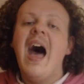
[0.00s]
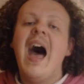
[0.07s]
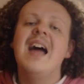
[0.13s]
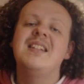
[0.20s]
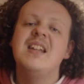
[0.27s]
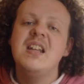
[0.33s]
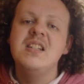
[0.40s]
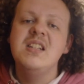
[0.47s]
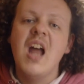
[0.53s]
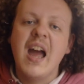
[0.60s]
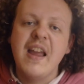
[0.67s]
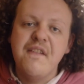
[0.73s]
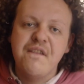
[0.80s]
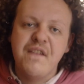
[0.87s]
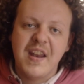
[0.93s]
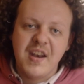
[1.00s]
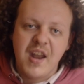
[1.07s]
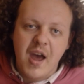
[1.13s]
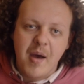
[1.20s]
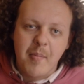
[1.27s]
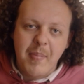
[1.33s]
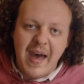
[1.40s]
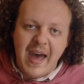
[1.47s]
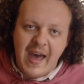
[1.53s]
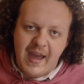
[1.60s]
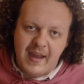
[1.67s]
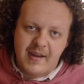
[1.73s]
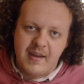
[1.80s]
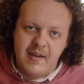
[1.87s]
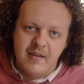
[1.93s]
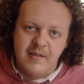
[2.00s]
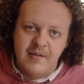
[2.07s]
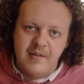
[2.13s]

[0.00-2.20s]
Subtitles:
had a knife in her bag